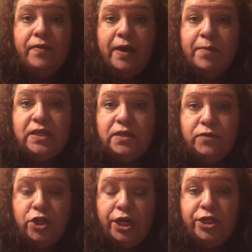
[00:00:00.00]
they must have
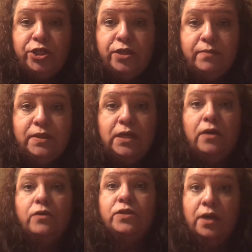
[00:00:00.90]
changed it
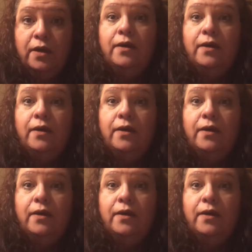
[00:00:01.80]
themselves.